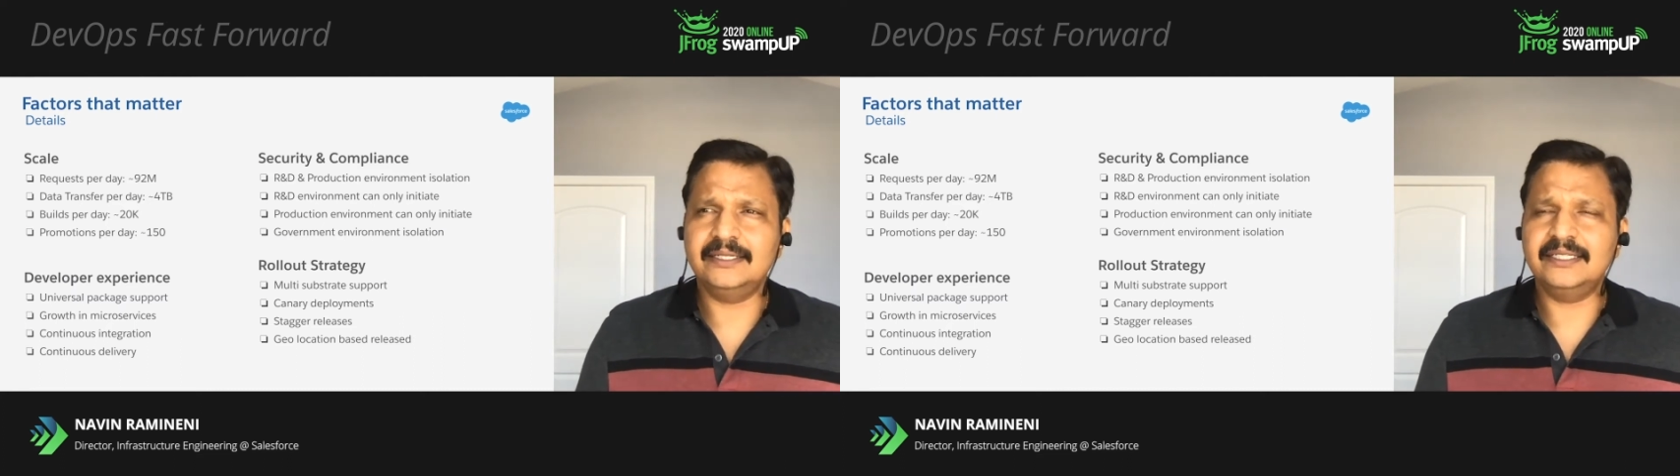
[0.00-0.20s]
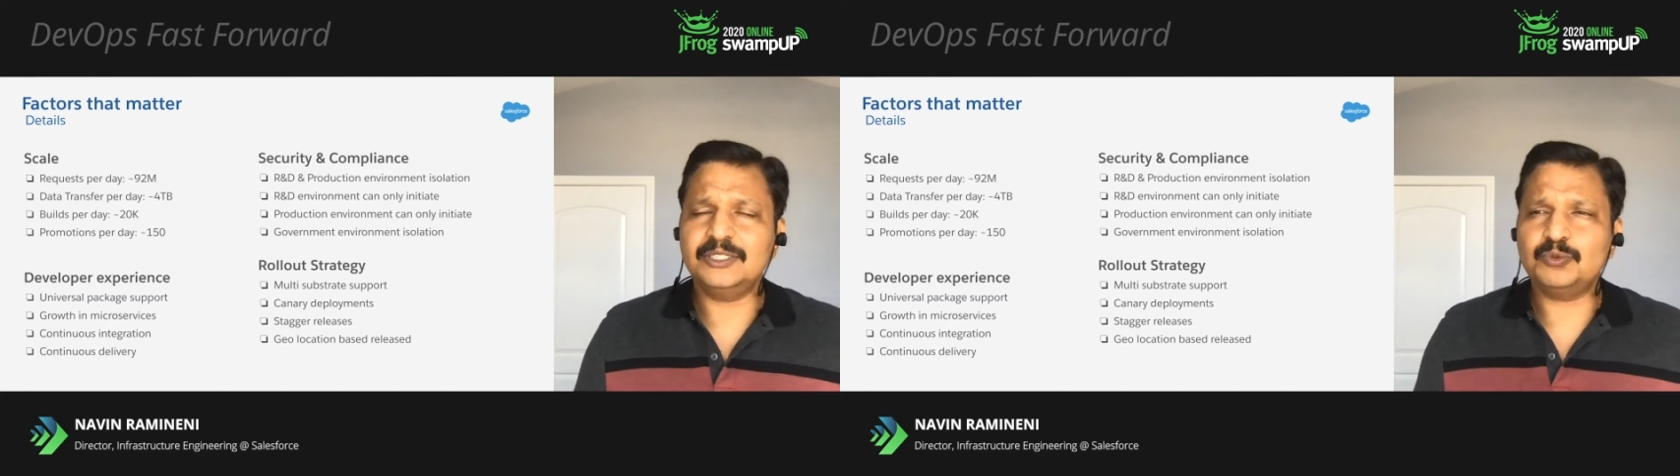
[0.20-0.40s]

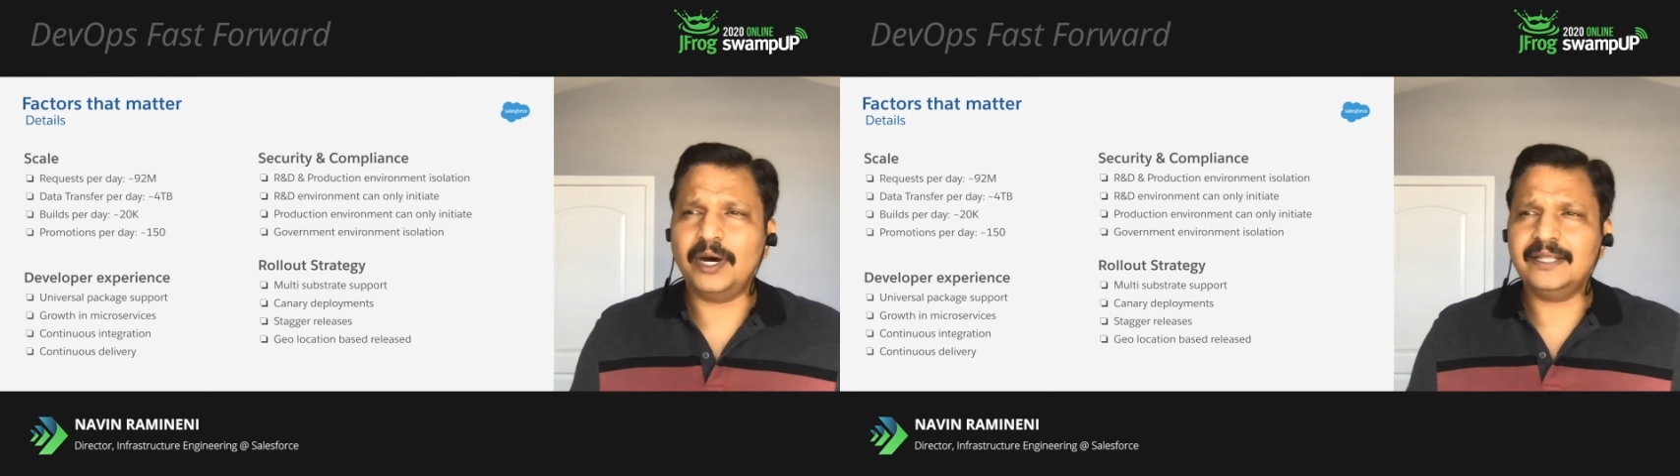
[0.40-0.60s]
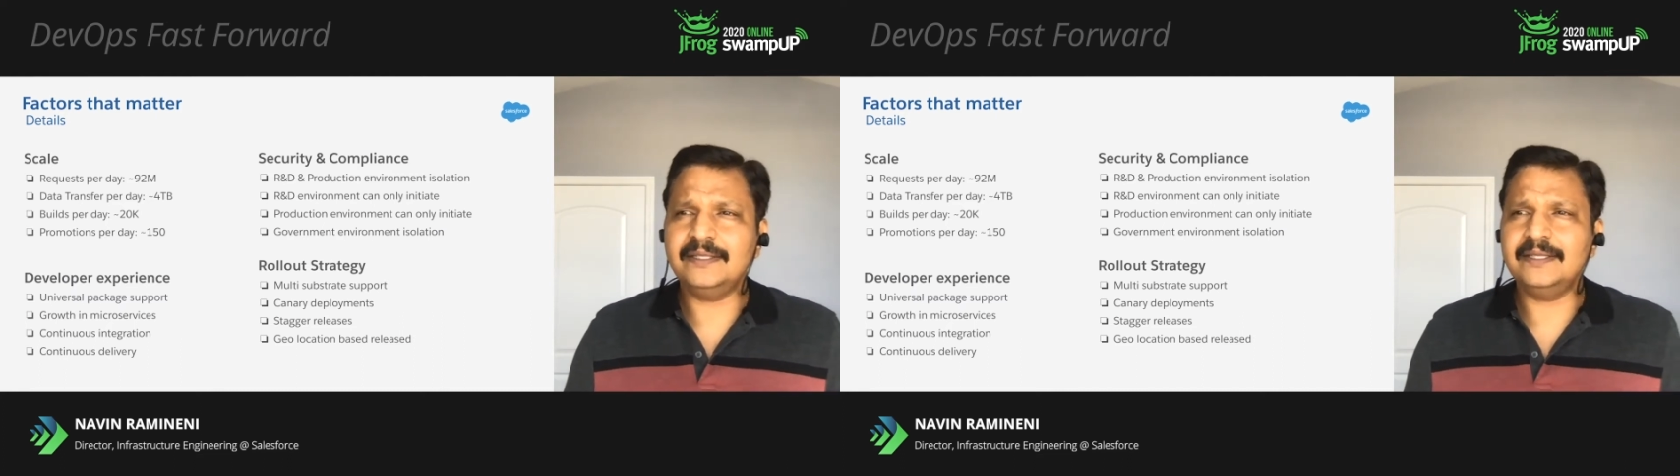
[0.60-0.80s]
there's
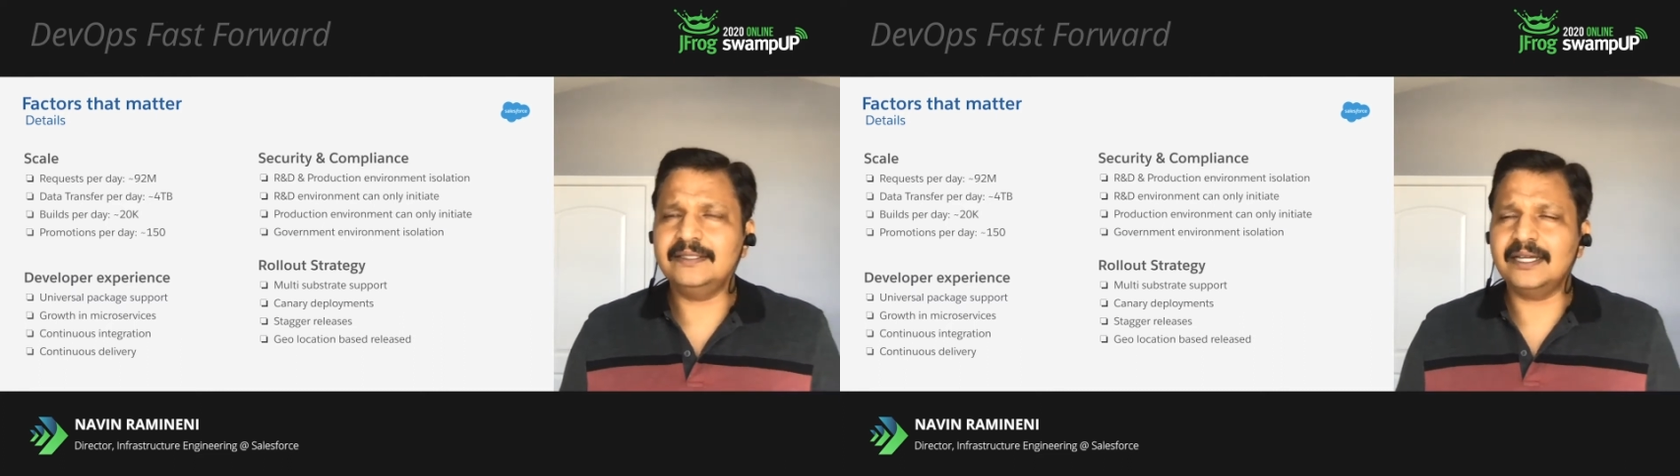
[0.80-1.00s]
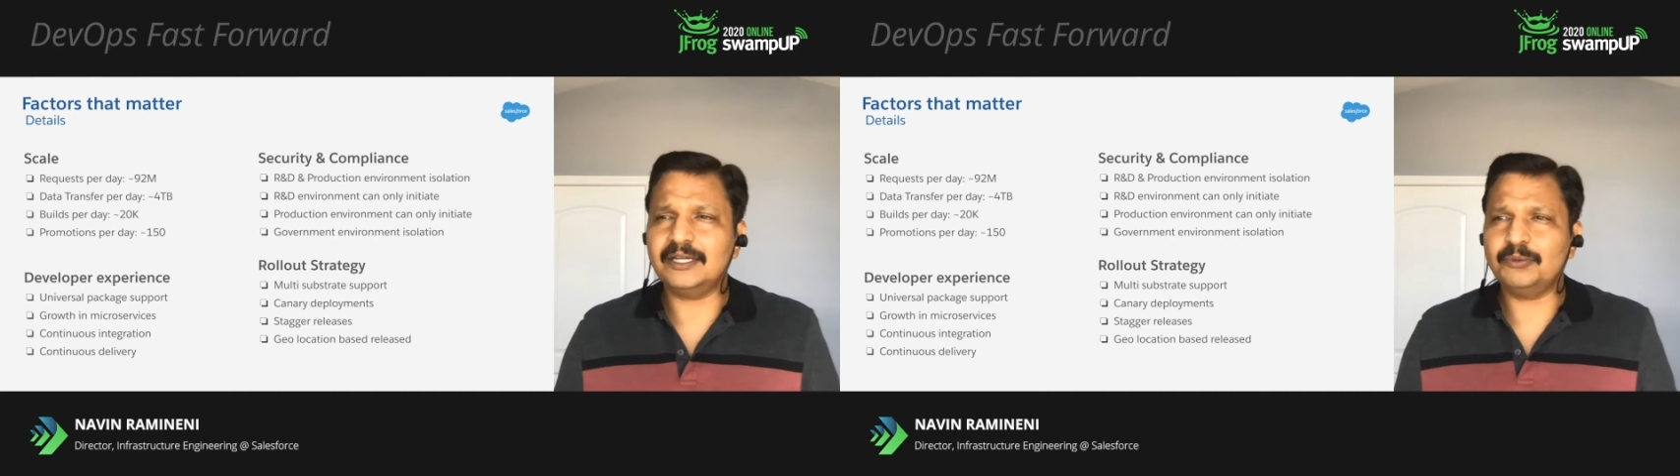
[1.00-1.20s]
one thing
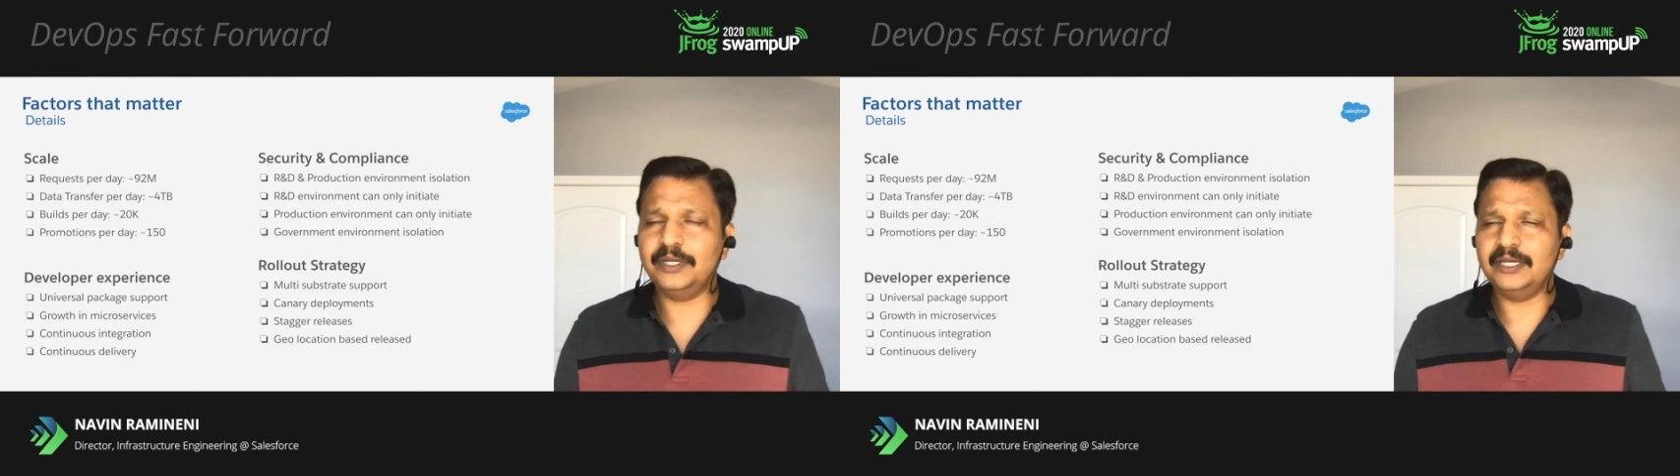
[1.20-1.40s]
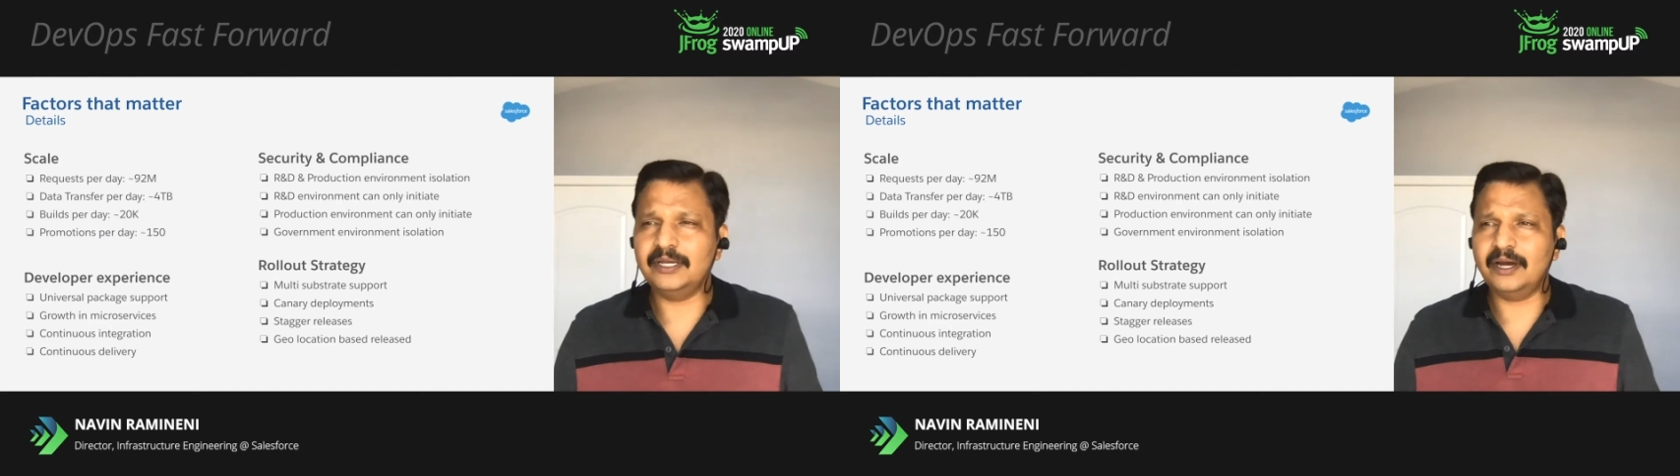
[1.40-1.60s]
that
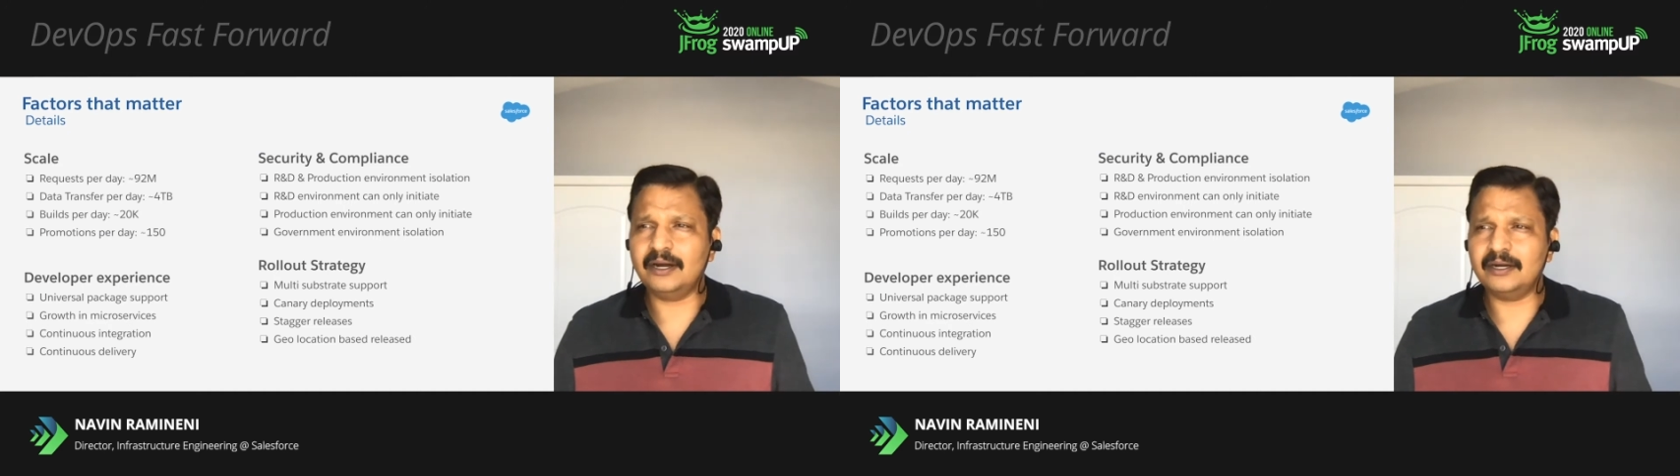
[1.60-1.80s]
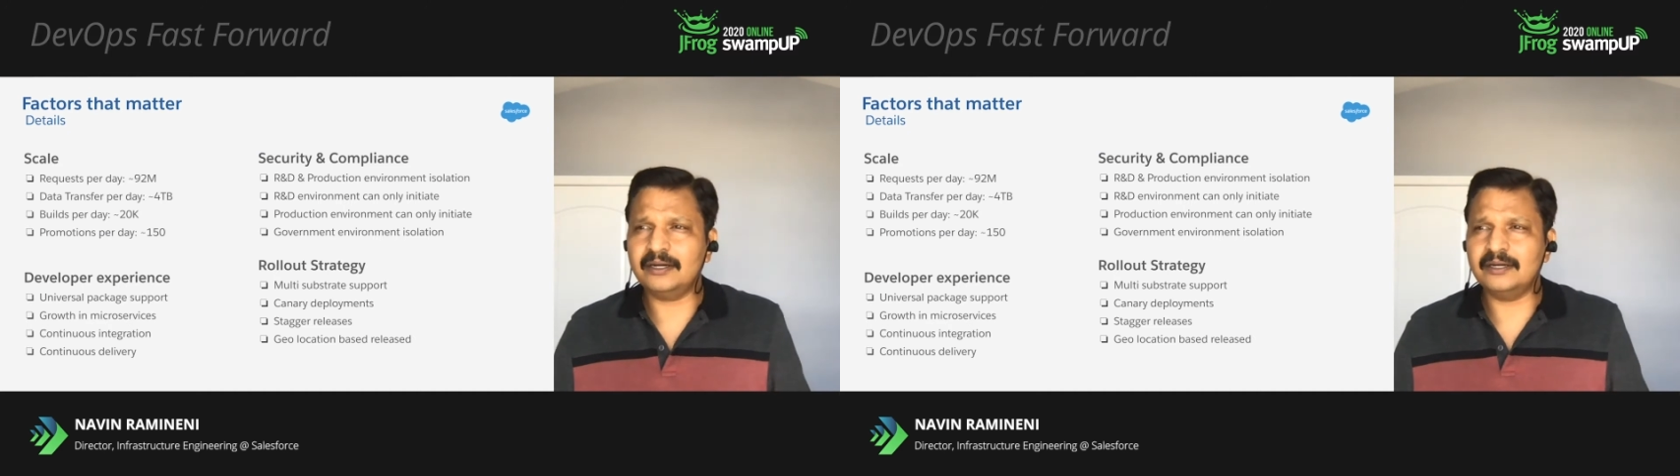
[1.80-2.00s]
we
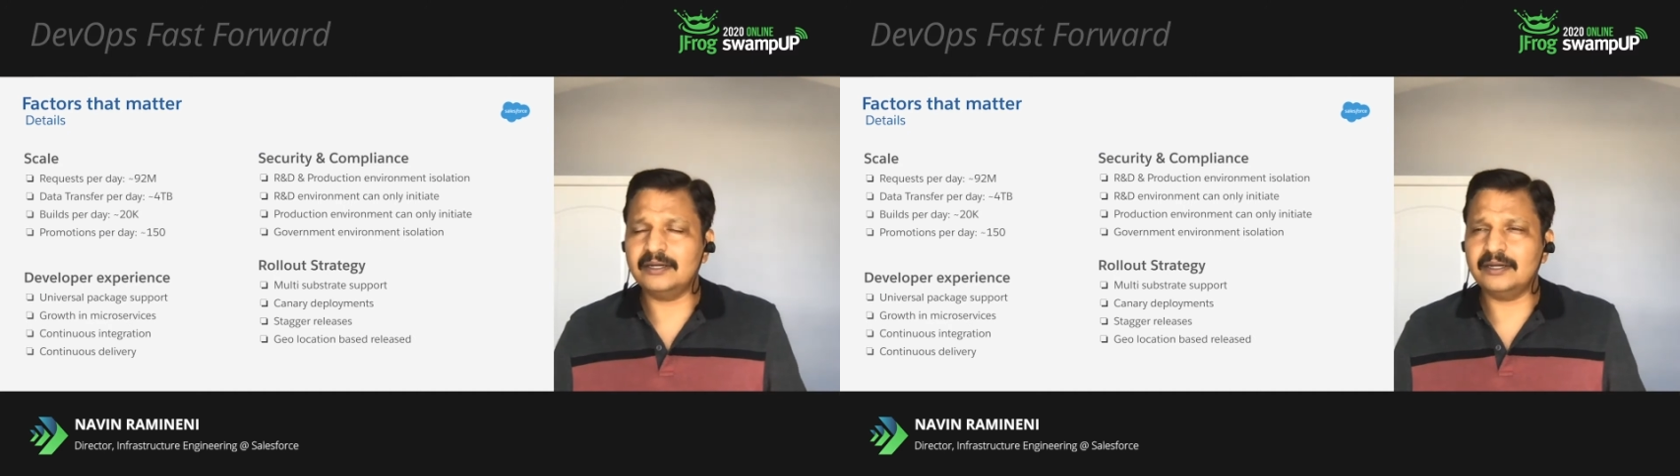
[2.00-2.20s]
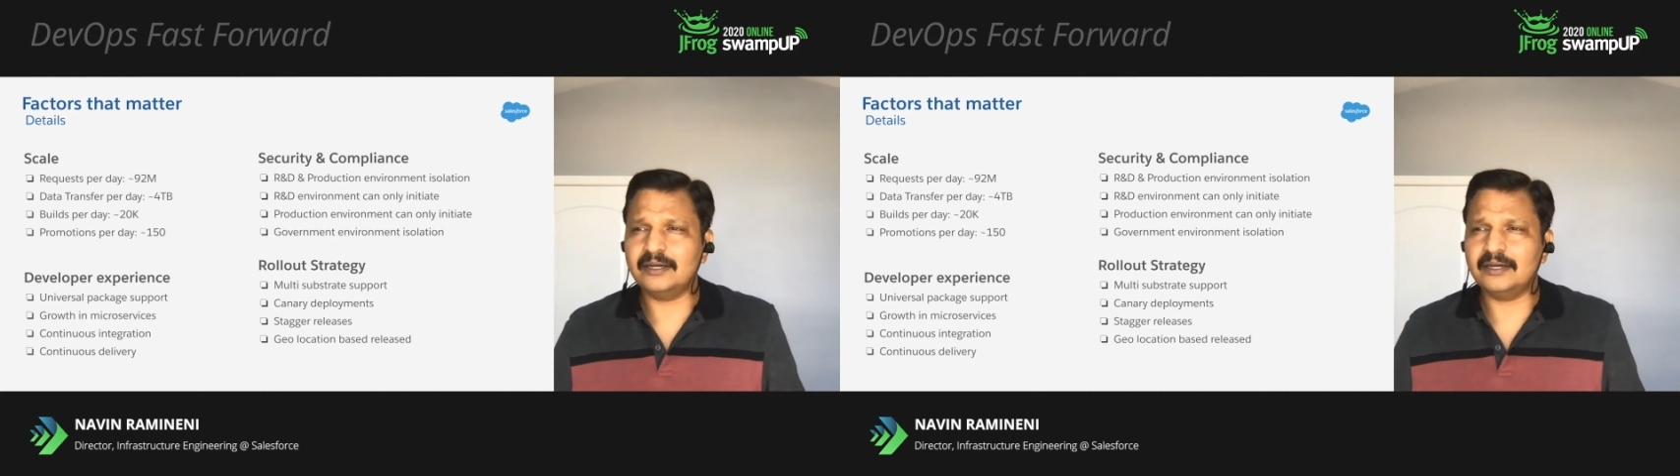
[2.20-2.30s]
are